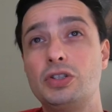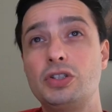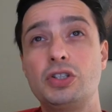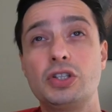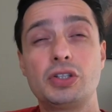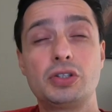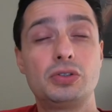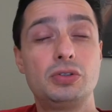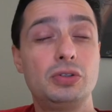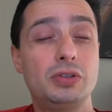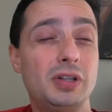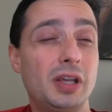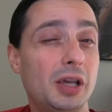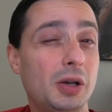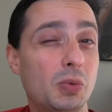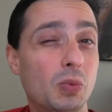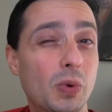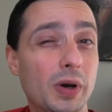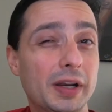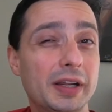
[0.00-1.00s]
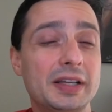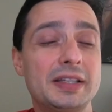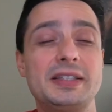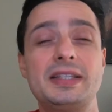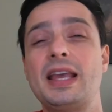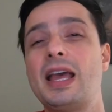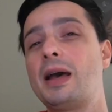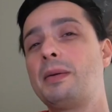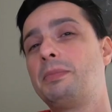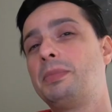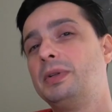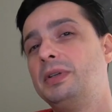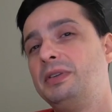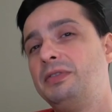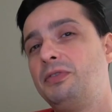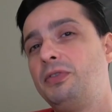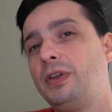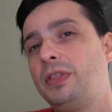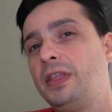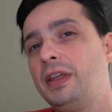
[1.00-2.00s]
just to take one example,
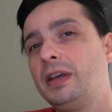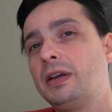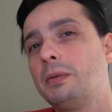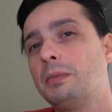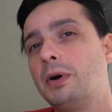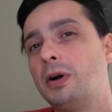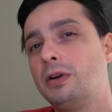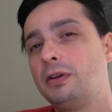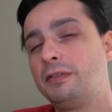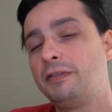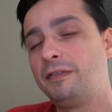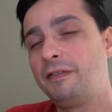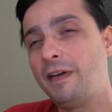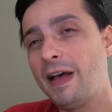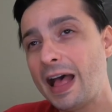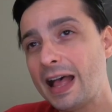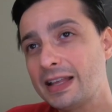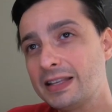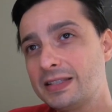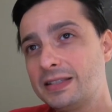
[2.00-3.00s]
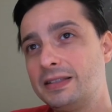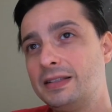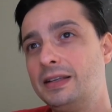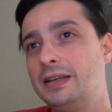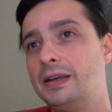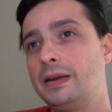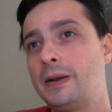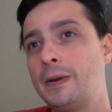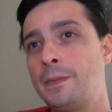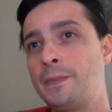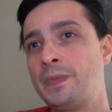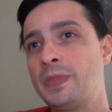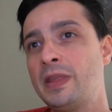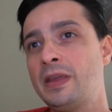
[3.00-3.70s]
if we think about fasting